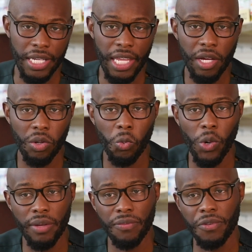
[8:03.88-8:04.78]
think
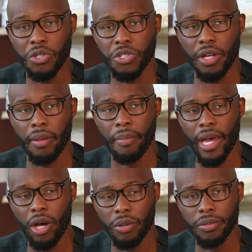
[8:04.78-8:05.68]
one feature
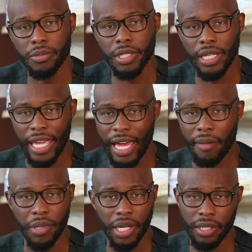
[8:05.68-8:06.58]
about
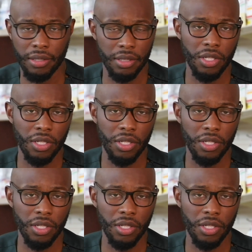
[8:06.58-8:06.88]
Gambia,